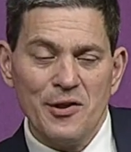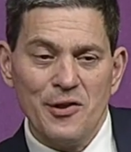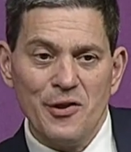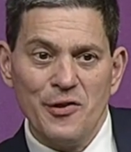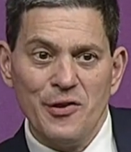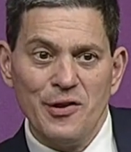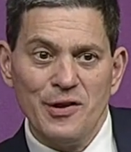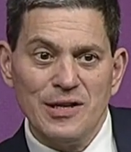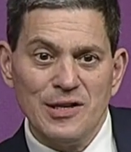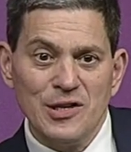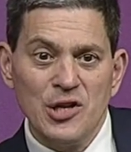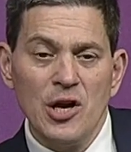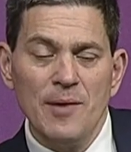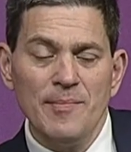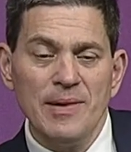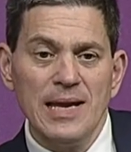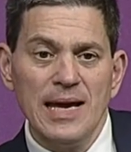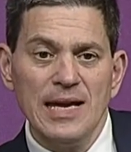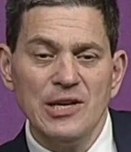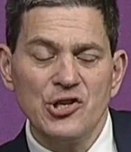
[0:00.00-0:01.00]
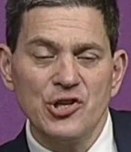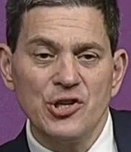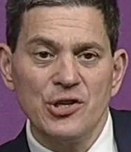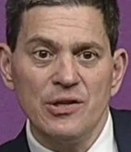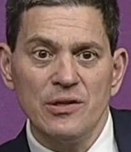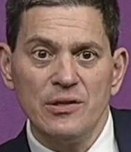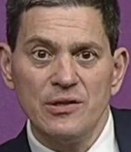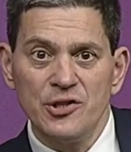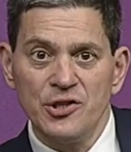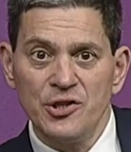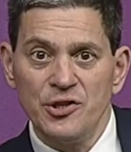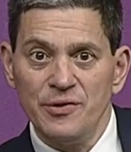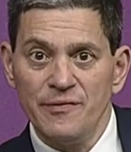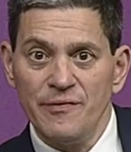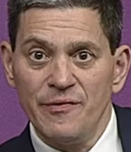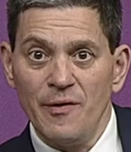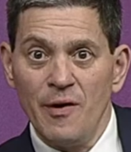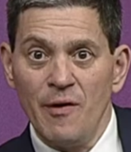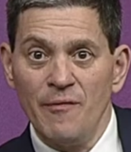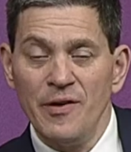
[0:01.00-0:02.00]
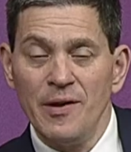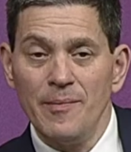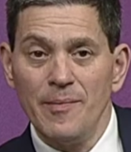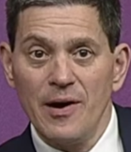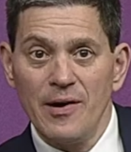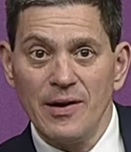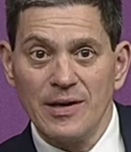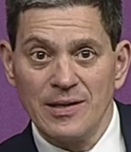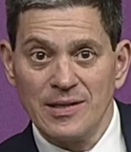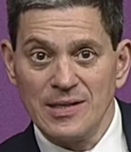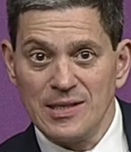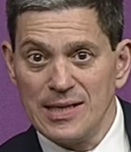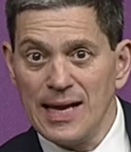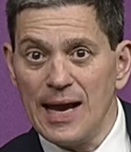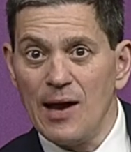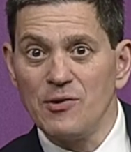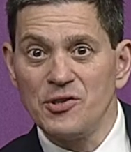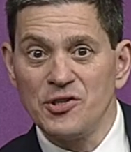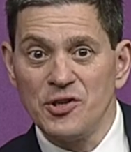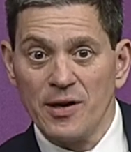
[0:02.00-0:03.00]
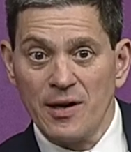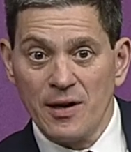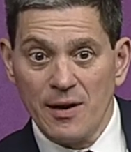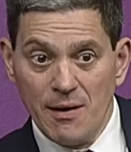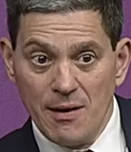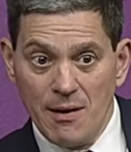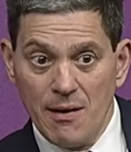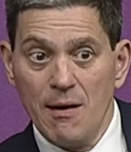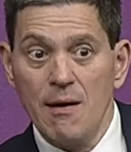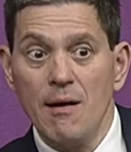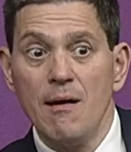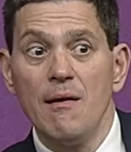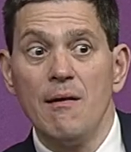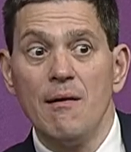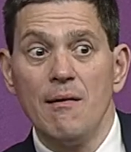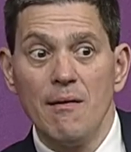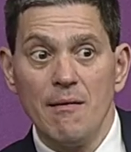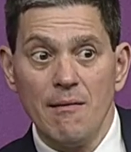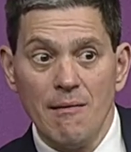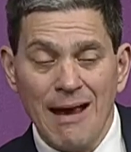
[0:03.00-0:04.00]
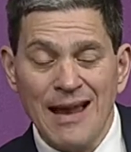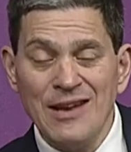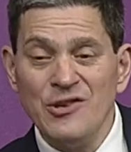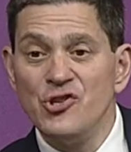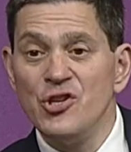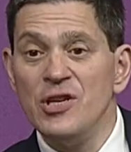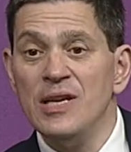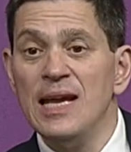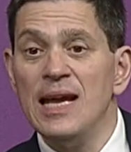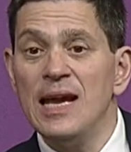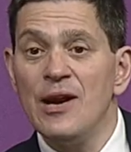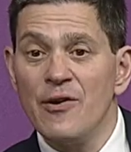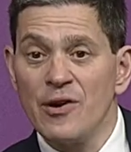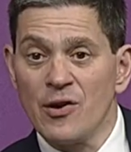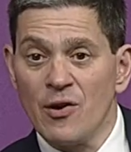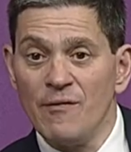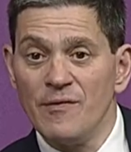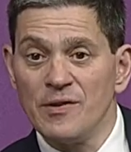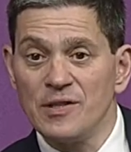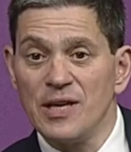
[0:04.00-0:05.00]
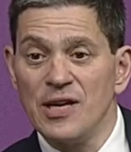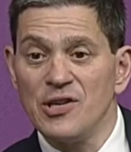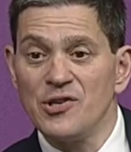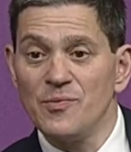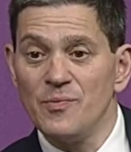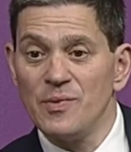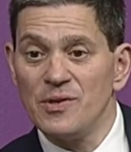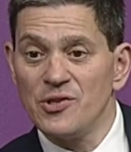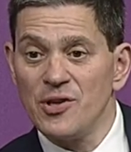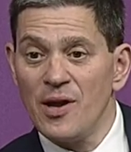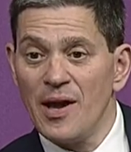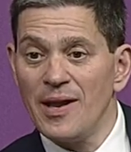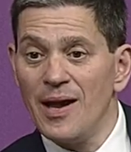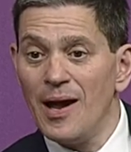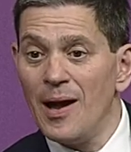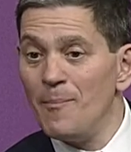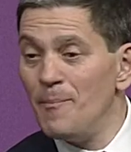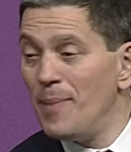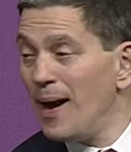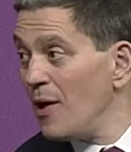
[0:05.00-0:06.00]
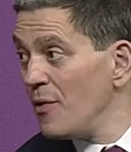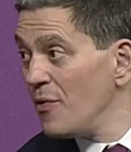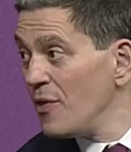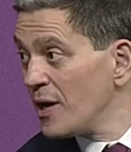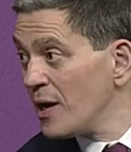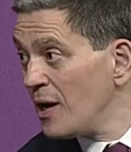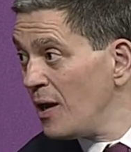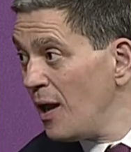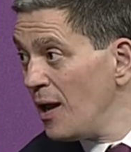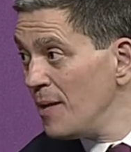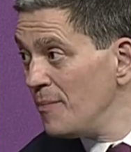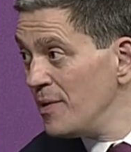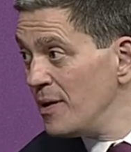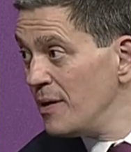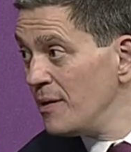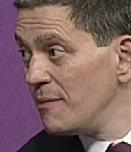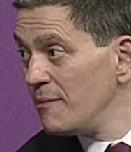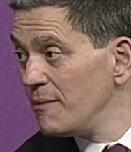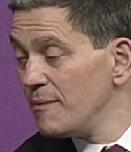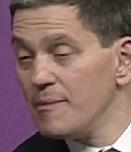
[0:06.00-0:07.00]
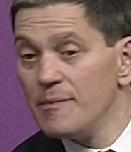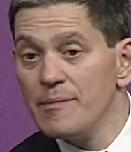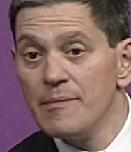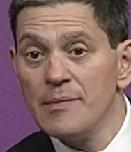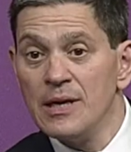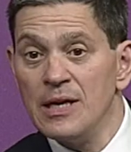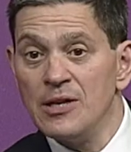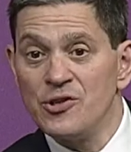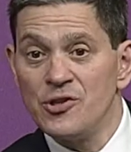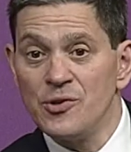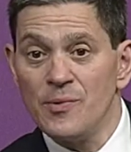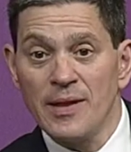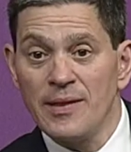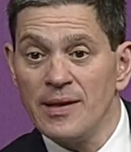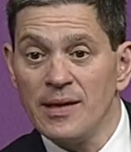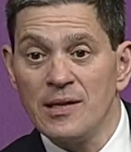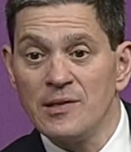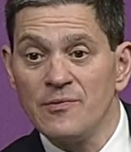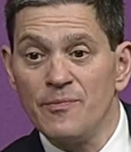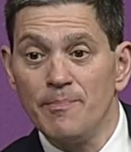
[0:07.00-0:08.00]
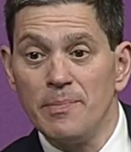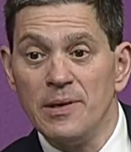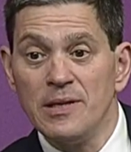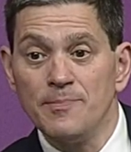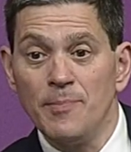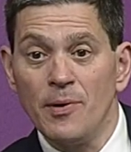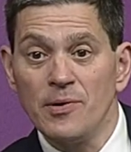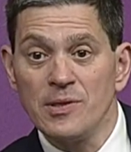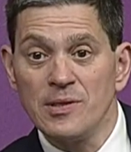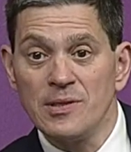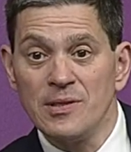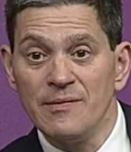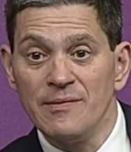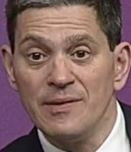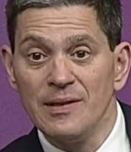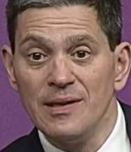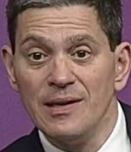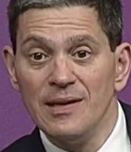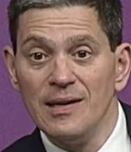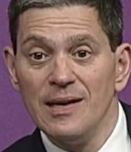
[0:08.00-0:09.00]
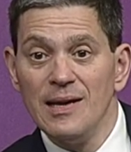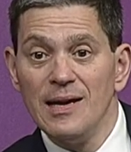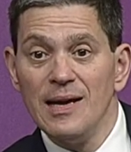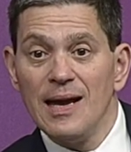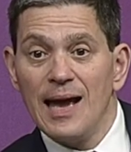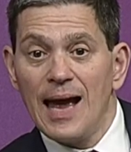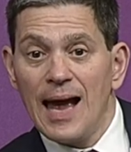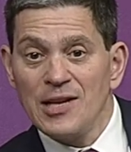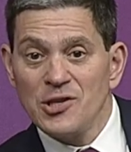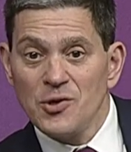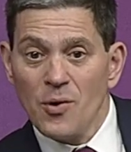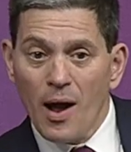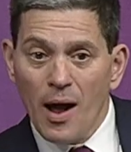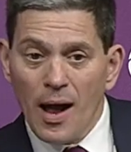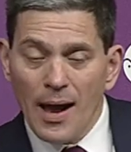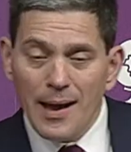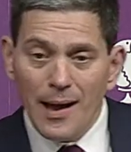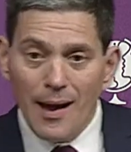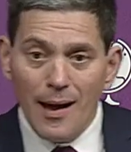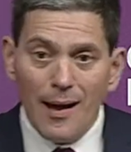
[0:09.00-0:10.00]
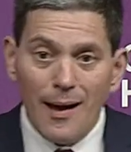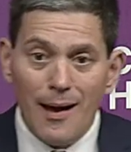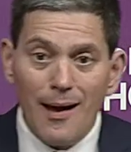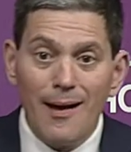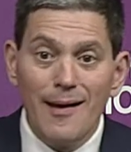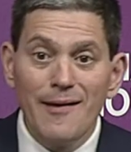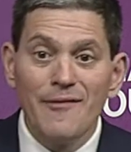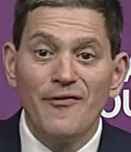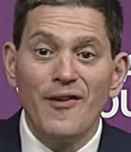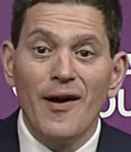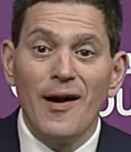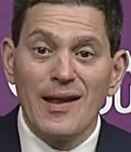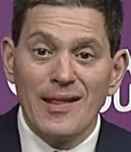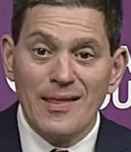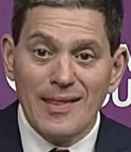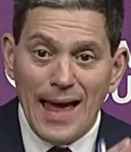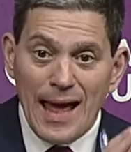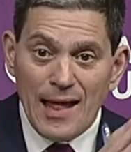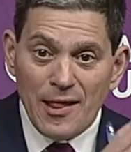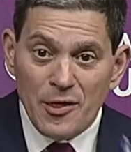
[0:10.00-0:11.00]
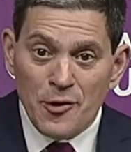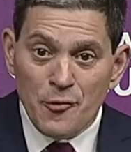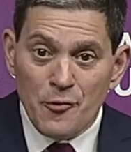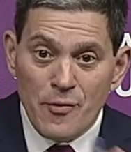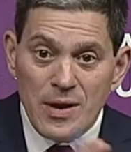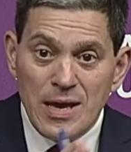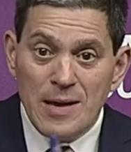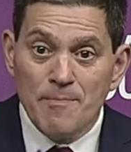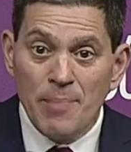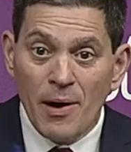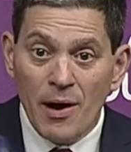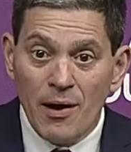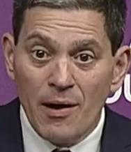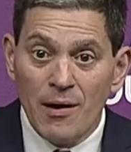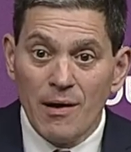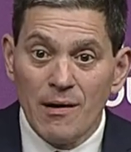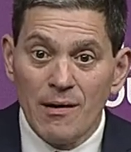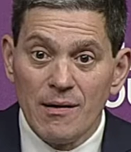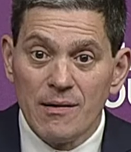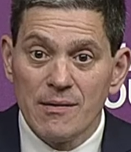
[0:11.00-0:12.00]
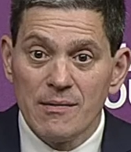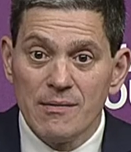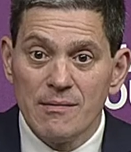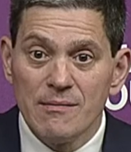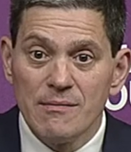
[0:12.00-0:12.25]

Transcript: the, the determination to, of the Americans now to engineer a conversation with China about the climate issue, I think is, is positive. And so I, I, I find that three part